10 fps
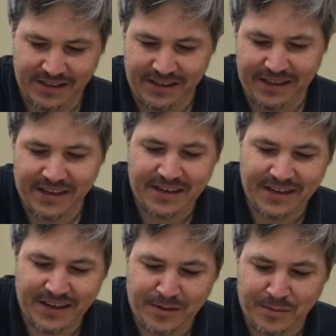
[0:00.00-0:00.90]
get it
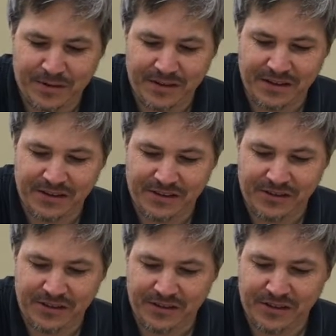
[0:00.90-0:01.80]
up and
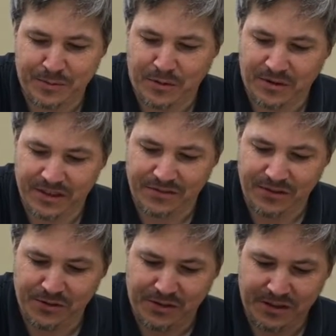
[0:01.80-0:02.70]
do some more if
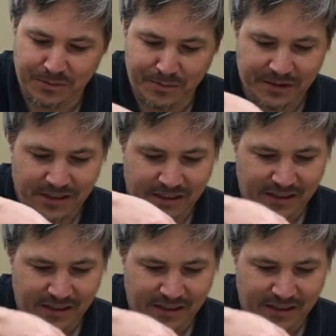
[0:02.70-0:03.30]
you want, but